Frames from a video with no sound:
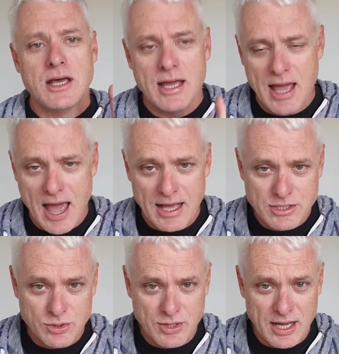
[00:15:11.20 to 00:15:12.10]
has
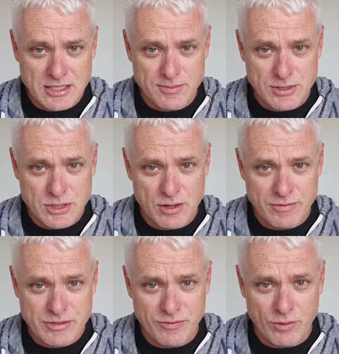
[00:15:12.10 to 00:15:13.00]
good customer
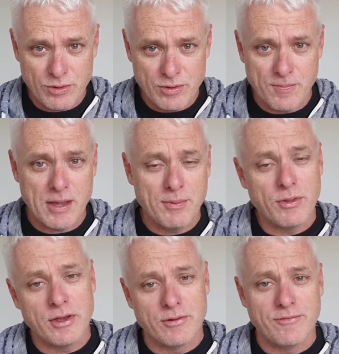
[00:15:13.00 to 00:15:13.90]
service for the people
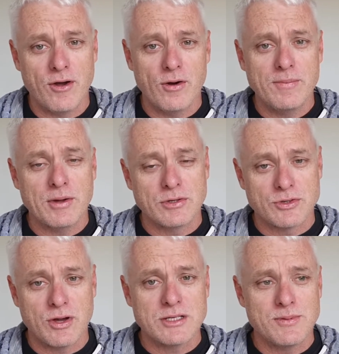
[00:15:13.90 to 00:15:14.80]
that you're referring, because
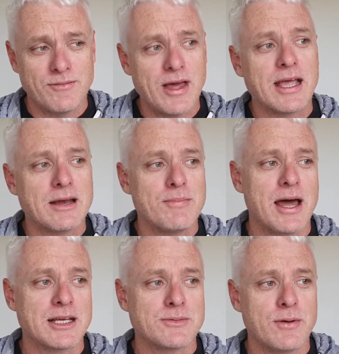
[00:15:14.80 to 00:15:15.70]
trust me, if they get a bad
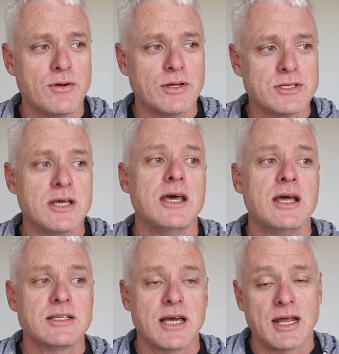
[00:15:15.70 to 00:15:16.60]
experience,
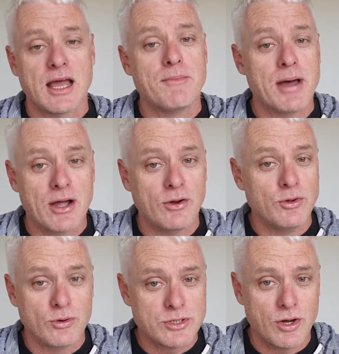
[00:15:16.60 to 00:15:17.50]
it's going to come back on
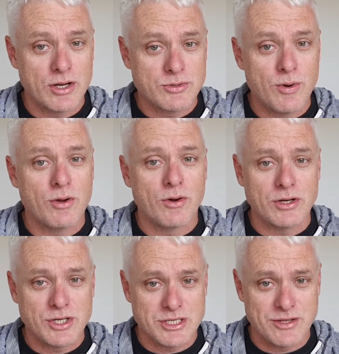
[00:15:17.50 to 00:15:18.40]
your side as well, not
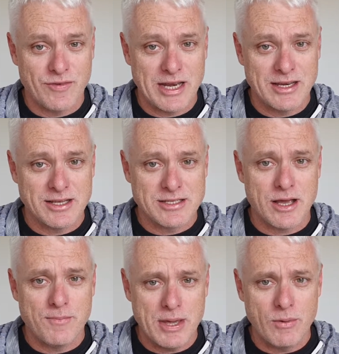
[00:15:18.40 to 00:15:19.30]
just the vendor.
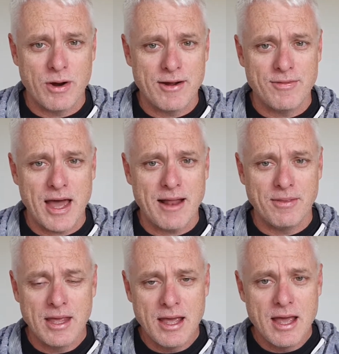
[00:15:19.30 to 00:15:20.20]
So be aware of
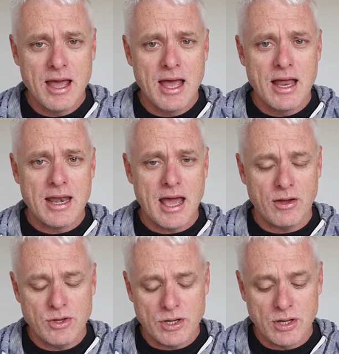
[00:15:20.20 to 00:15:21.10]
that. Now
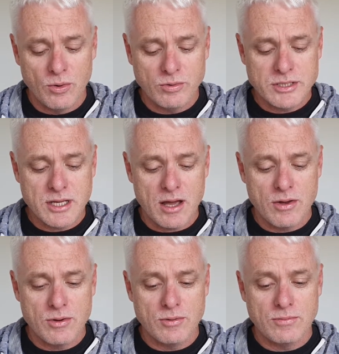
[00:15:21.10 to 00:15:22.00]
you can
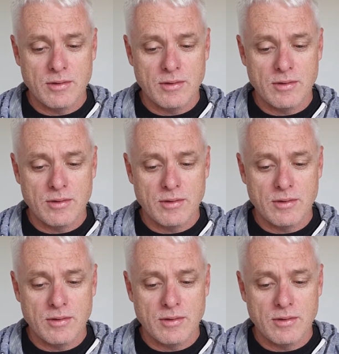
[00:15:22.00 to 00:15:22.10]
also